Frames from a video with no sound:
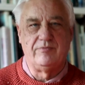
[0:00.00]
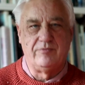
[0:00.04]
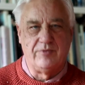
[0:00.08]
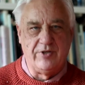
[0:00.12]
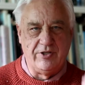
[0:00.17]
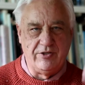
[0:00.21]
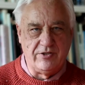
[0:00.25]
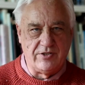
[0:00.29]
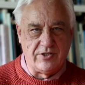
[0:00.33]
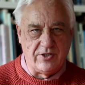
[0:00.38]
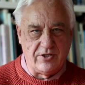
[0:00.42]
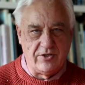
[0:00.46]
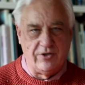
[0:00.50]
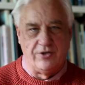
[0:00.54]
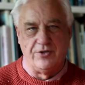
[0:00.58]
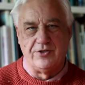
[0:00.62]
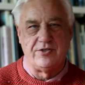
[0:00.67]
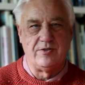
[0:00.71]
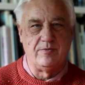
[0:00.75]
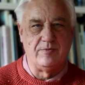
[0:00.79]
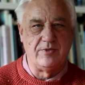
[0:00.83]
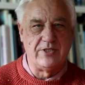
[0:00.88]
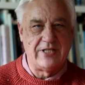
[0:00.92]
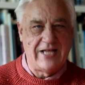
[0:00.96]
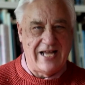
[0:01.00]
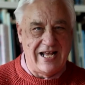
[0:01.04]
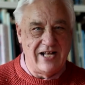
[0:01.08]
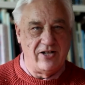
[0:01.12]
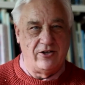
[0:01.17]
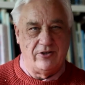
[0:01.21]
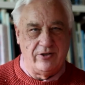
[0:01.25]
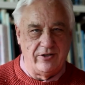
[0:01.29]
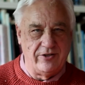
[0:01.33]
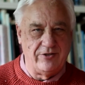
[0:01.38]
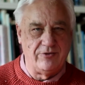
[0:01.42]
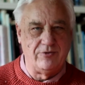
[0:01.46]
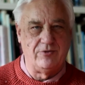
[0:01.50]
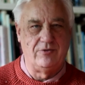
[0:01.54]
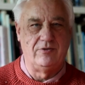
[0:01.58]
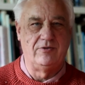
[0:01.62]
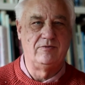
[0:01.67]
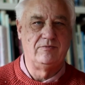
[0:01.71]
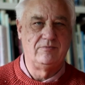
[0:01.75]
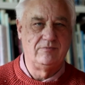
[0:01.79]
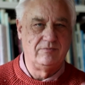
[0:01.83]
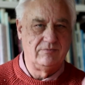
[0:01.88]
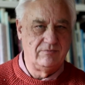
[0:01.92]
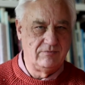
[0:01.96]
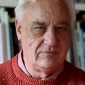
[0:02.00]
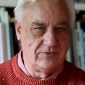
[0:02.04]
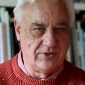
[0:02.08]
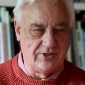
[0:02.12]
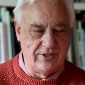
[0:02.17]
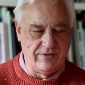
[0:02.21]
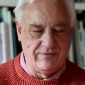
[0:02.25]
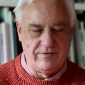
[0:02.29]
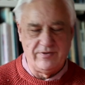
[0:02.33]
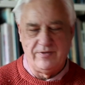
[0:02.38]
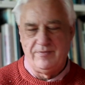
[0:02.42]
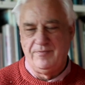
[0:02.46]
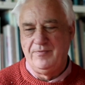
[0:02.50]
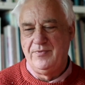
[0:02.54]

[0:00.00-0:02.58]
whether it's a concert was held or whatever.